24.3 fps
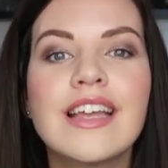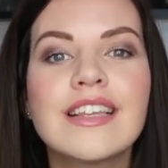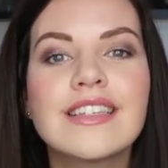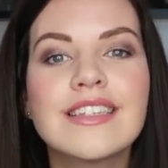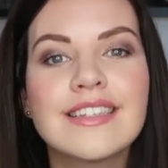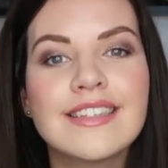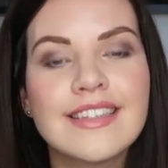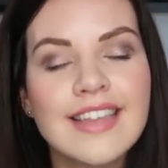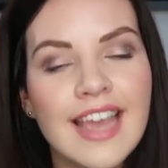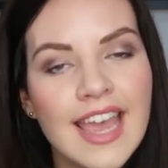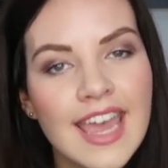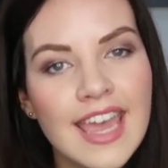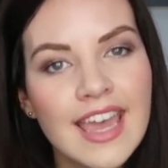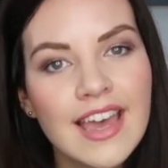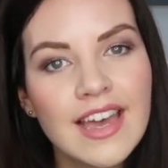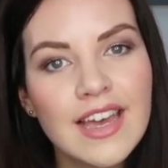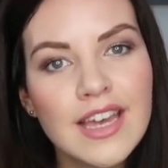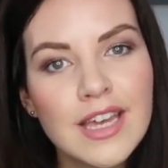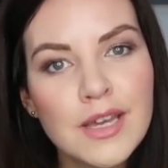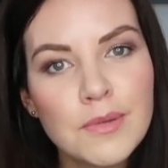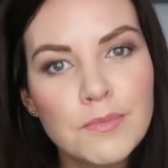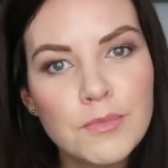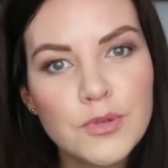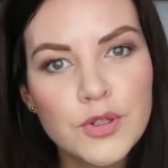Today
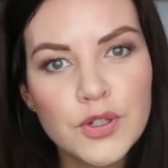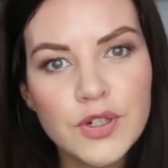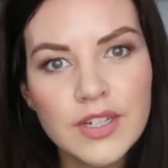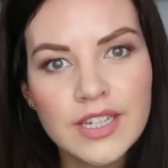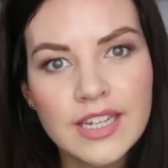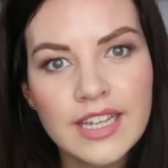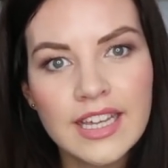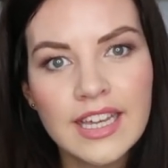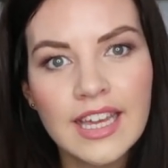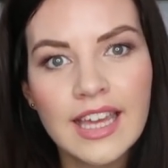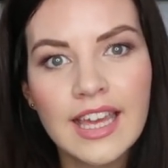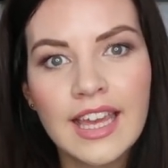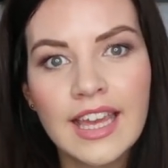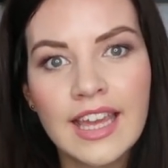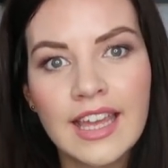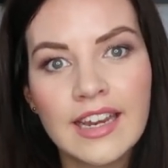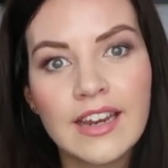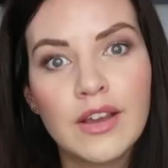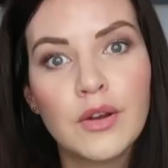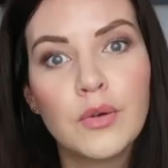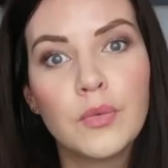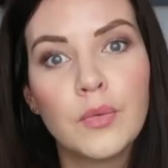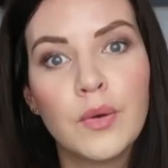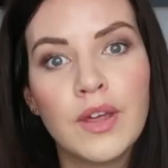I am joining
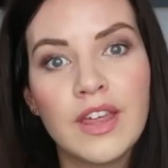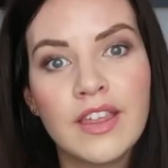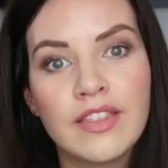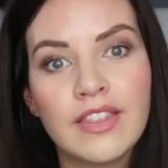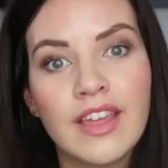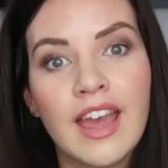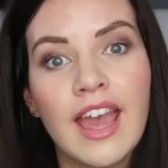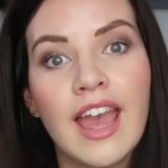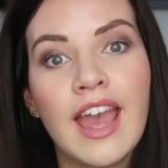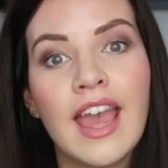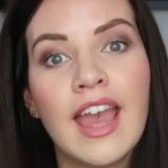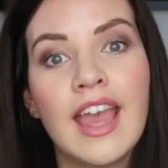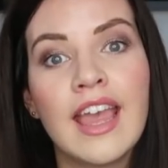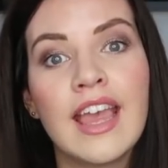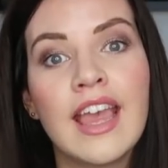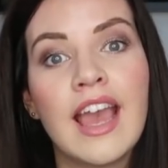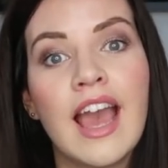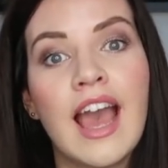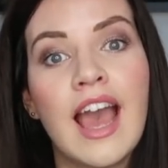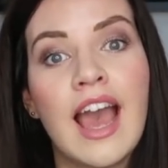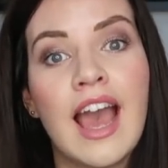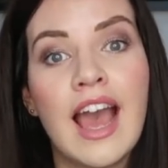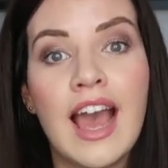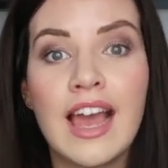in with
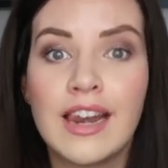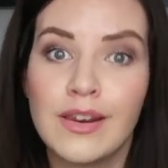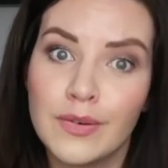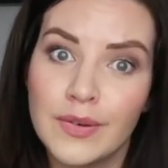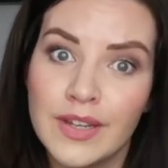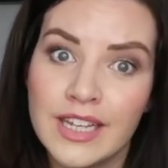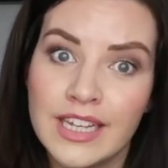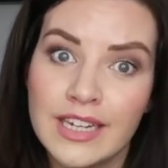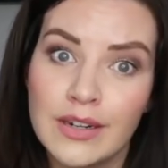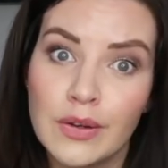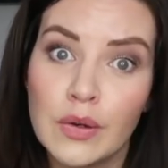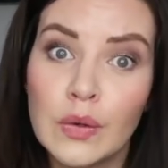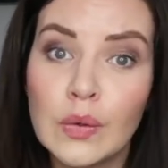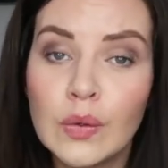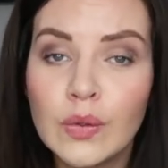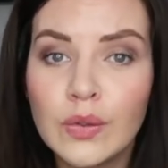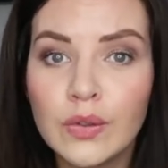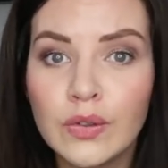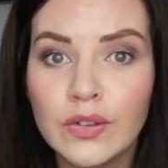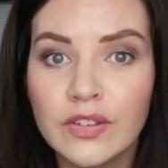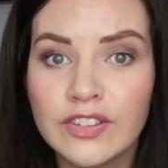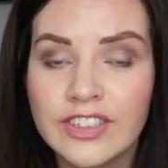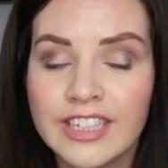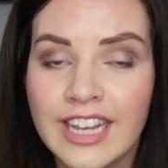a Halloween
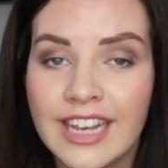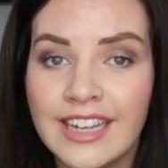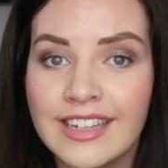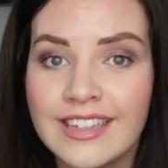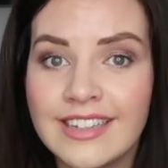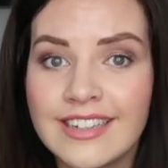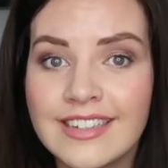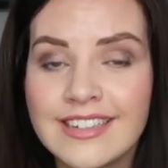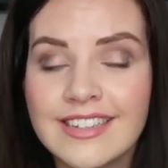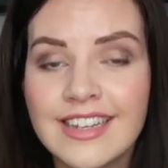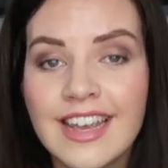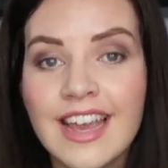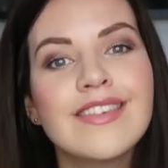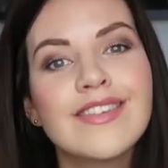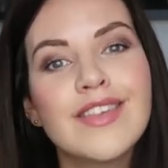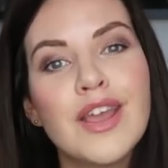haul challenge.